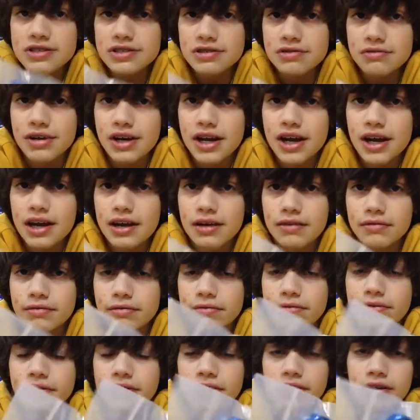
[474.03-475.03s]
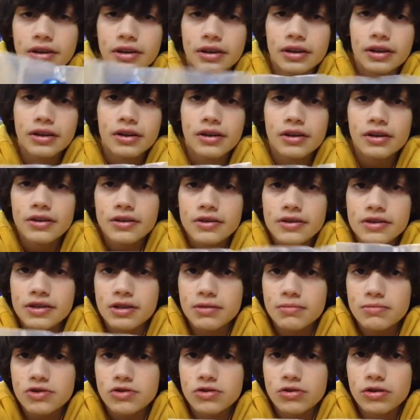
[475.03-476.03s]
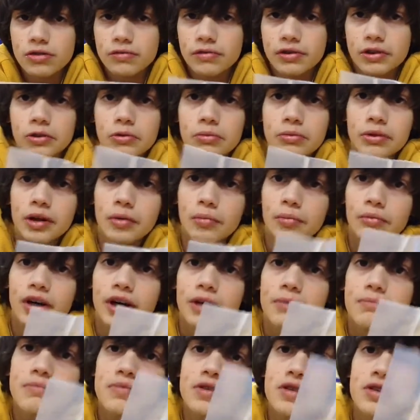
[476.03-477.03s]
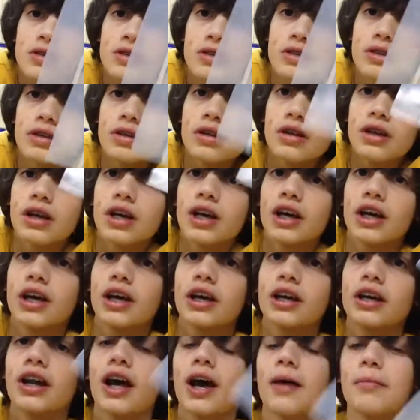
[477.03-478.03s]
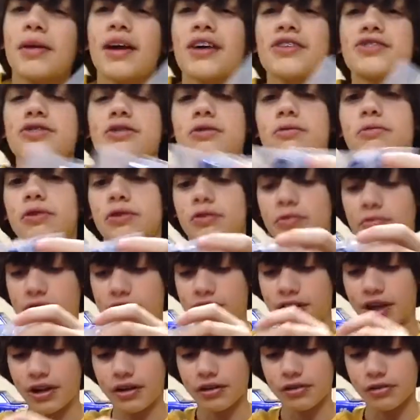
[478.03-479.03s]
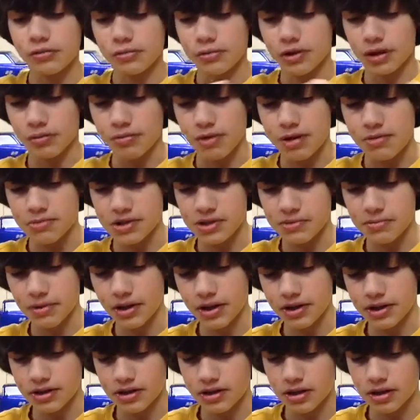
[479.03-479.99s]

you have some sort of aluminum rims. And I'm not sure we would get aluminum rims, but